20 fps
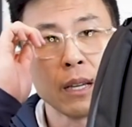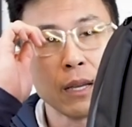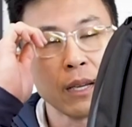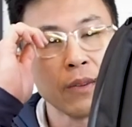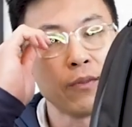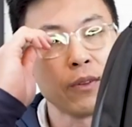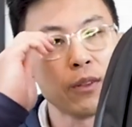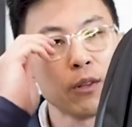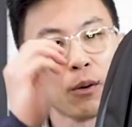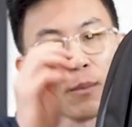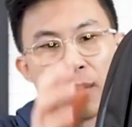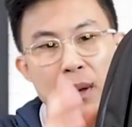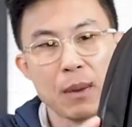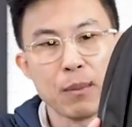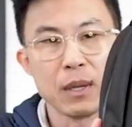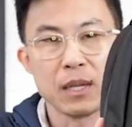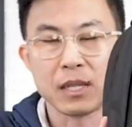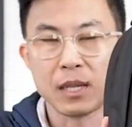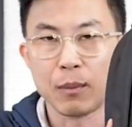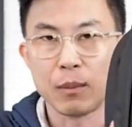even though
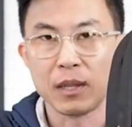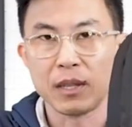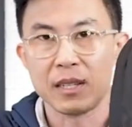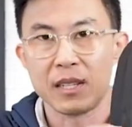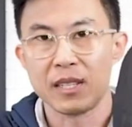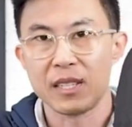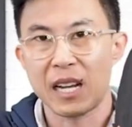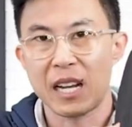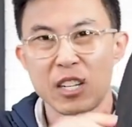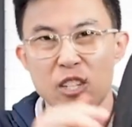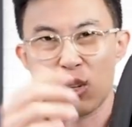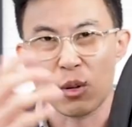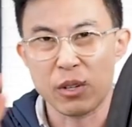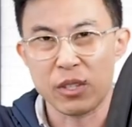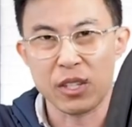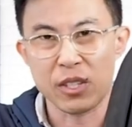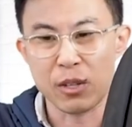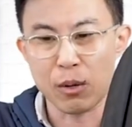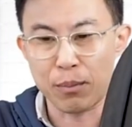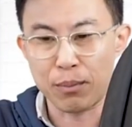maybe some of the design
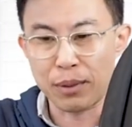choices are